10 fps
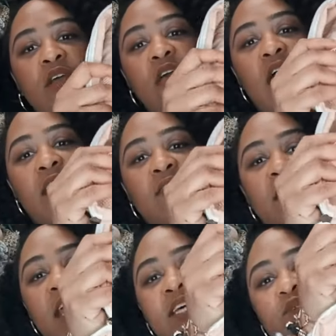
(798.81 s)
And then
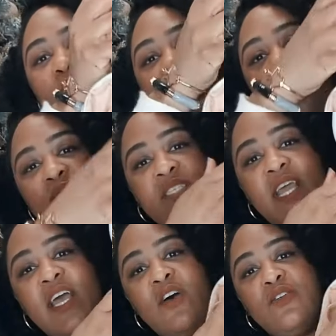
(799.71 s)
as we go
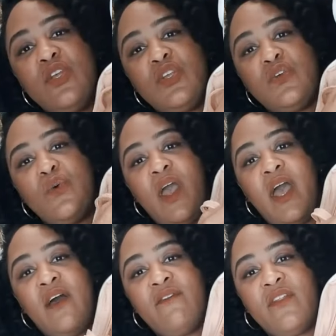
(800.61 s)
down, you
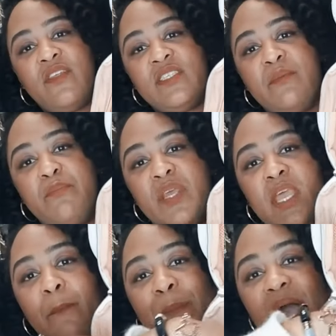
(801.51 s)
have this big
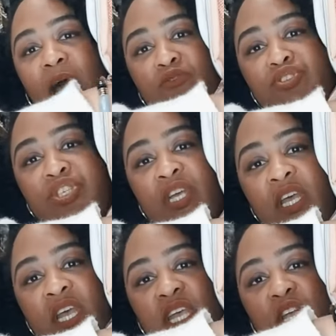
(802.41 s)
pouch
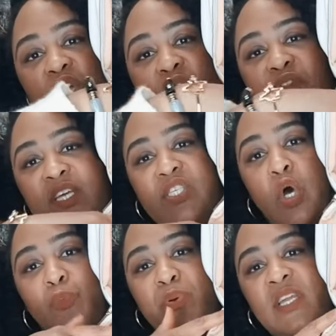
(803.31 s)
here that's
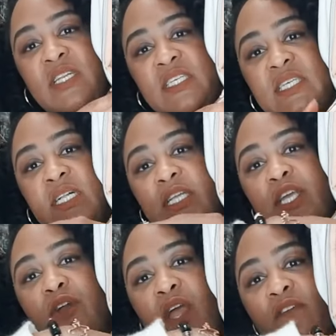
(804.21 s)
open, it's
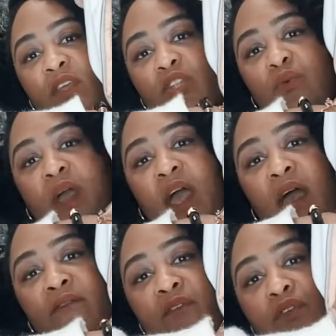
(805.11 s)
clear, and then you have
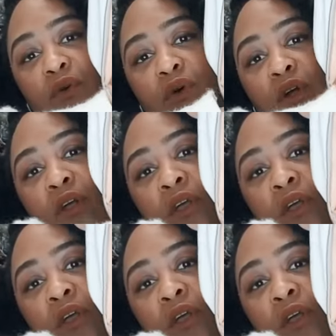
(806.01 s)
your